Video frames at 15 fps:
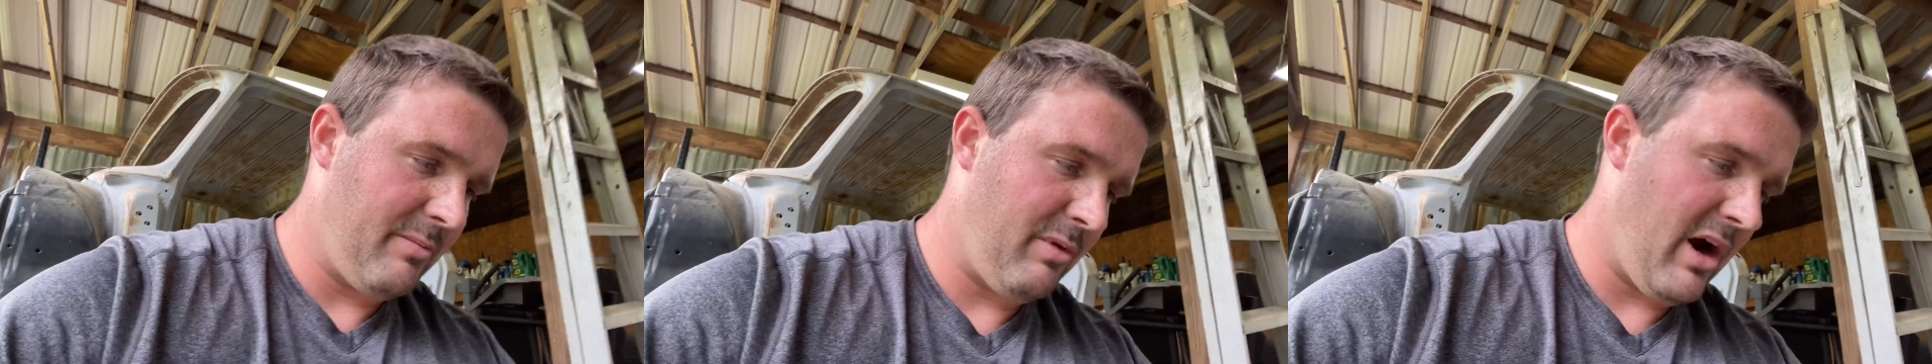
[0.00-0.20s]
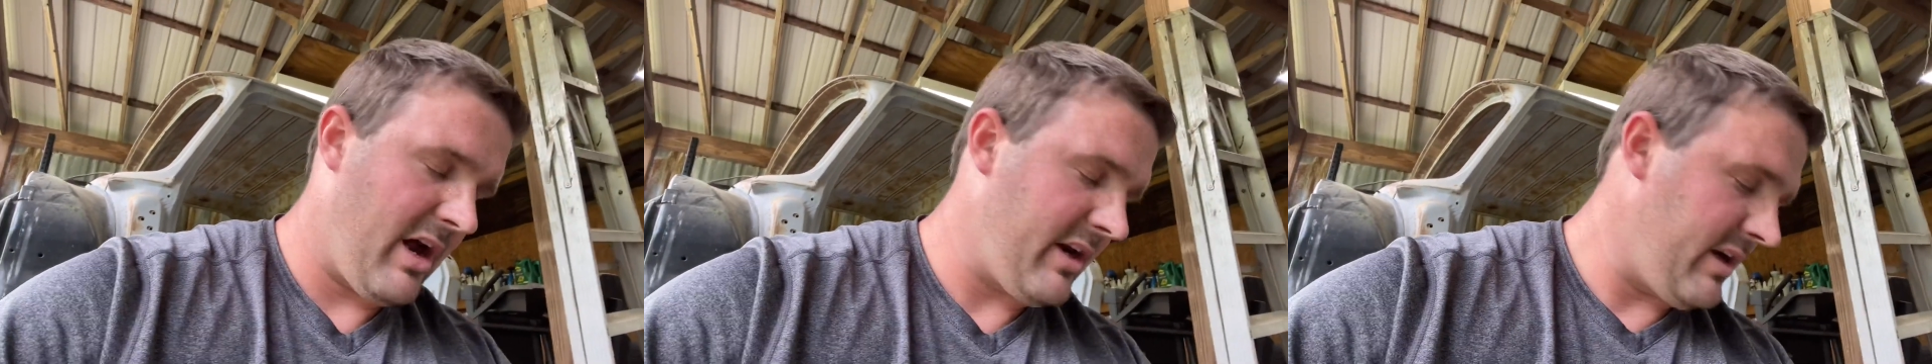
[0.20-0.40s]

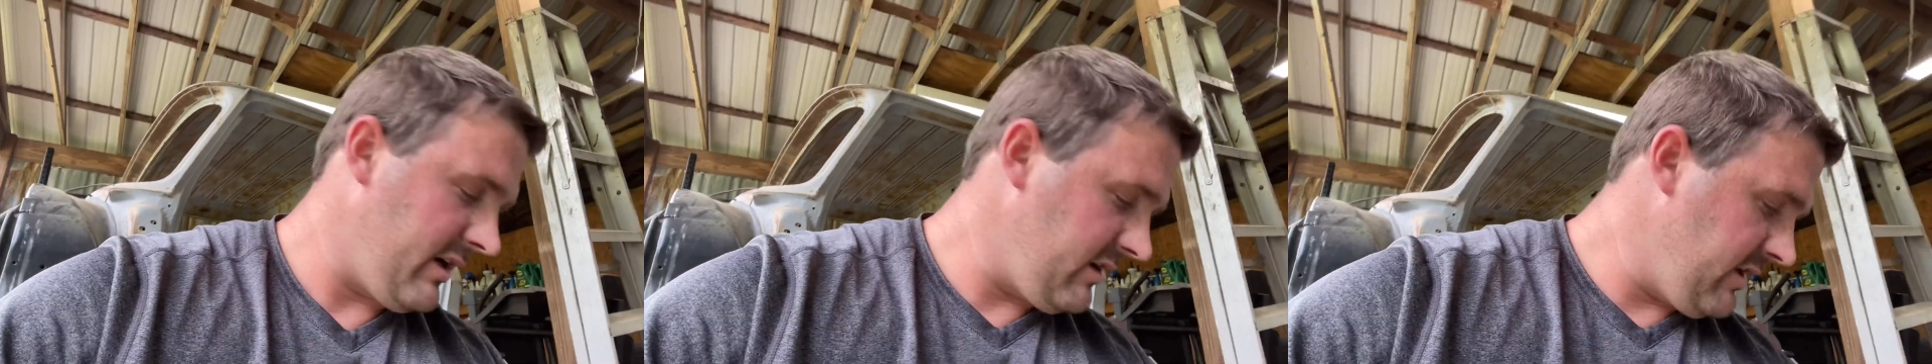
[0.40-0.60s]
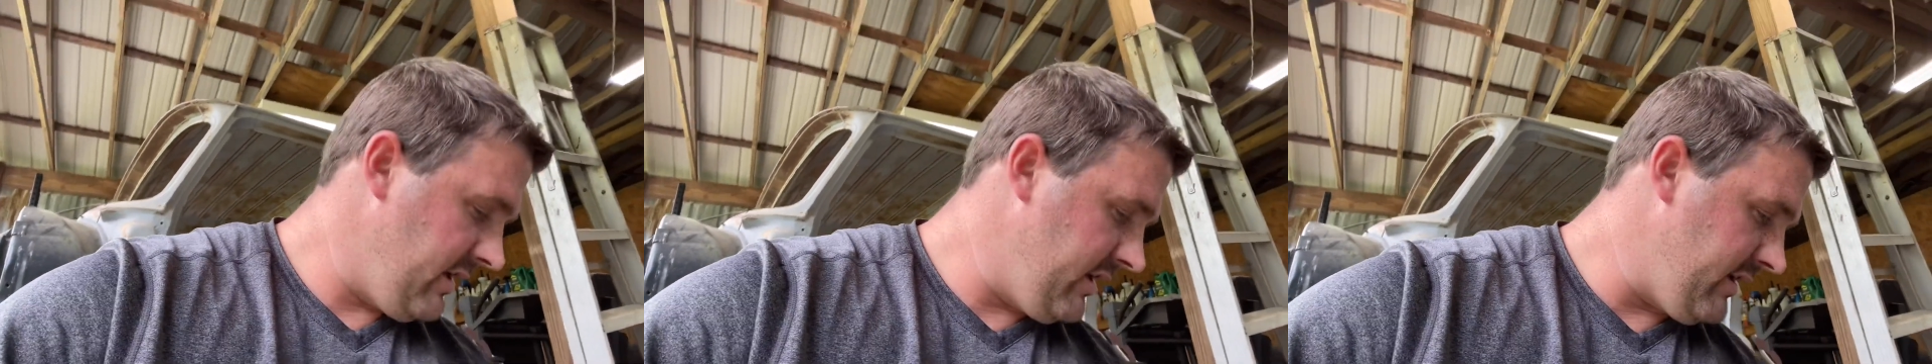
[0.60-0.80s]

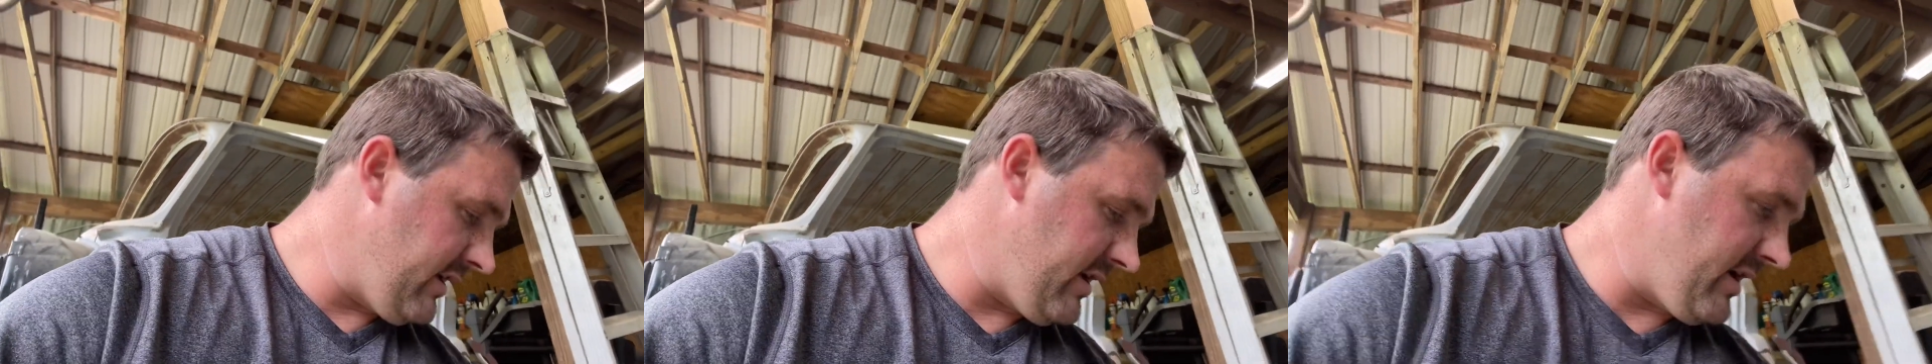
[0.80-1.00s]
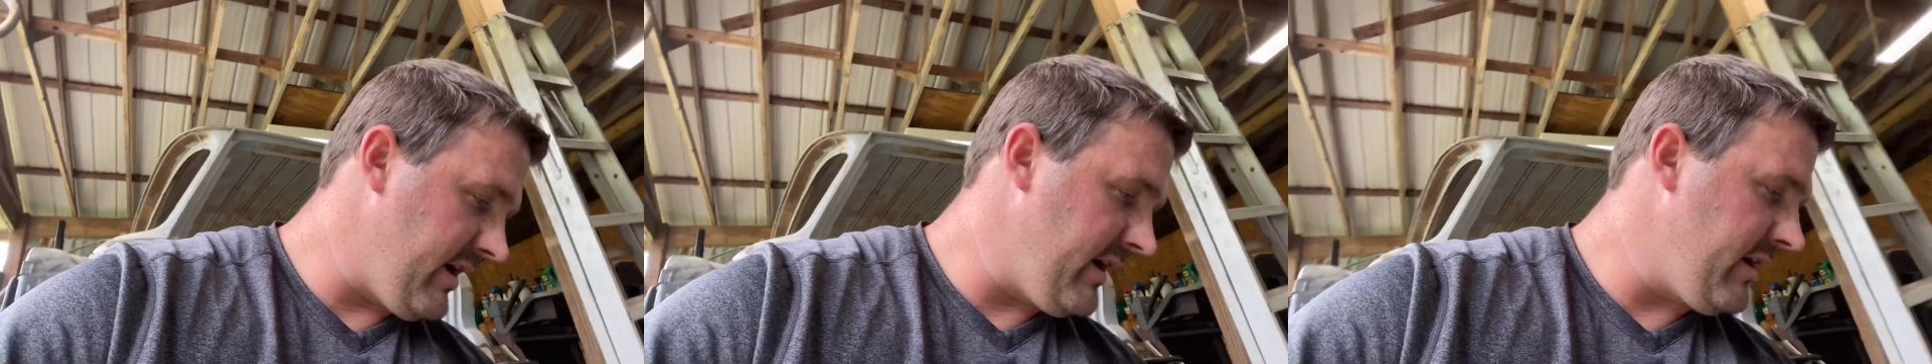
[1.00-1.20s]
product.
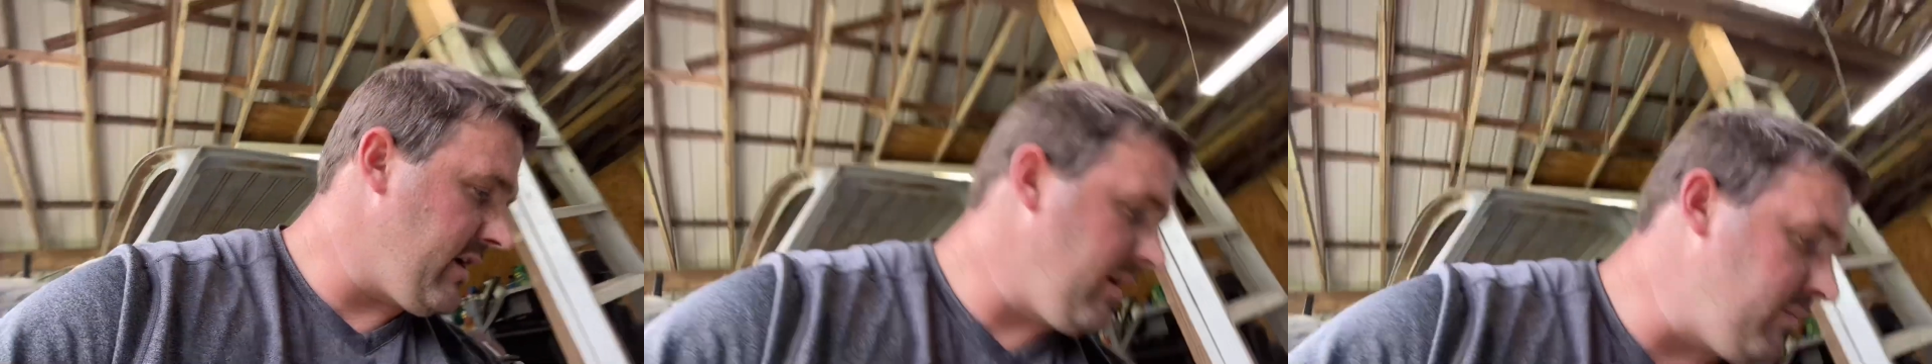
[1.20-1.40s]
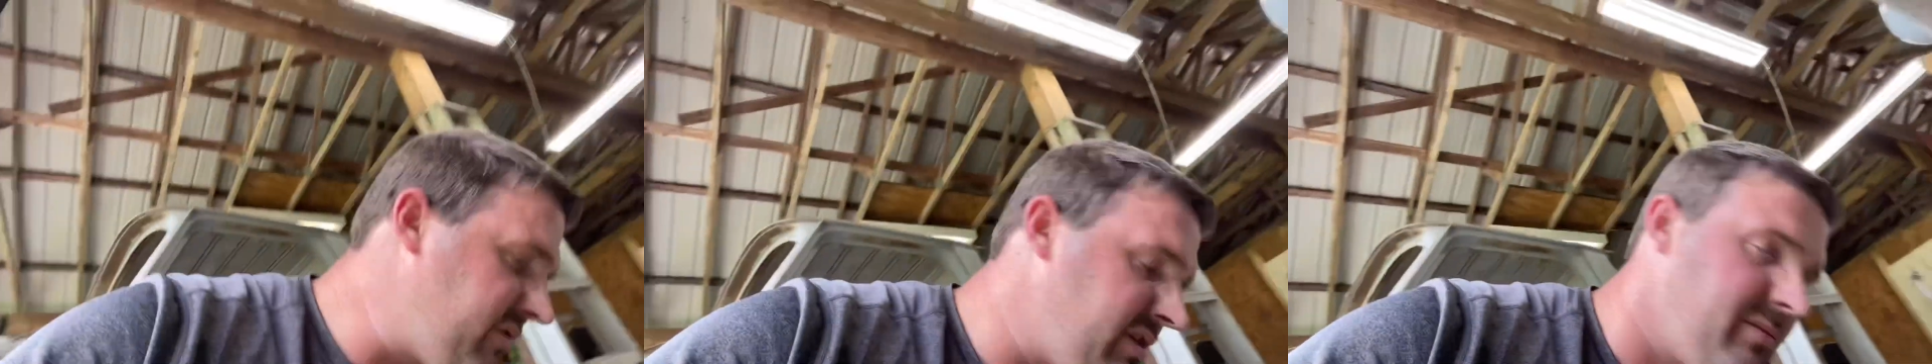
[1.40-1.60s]
It
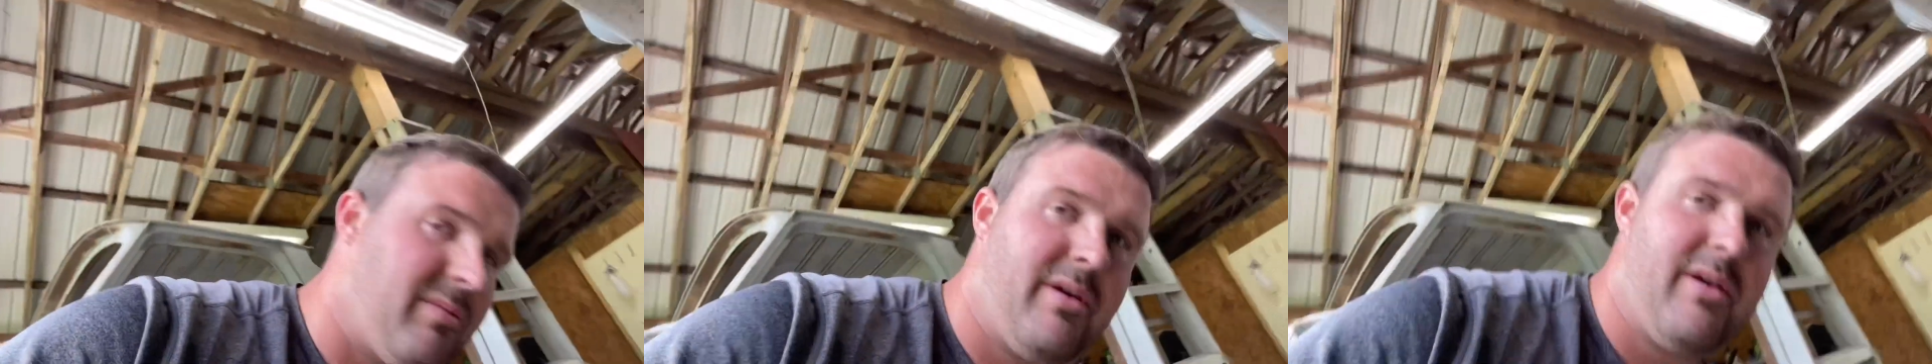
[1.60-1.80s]
comes in,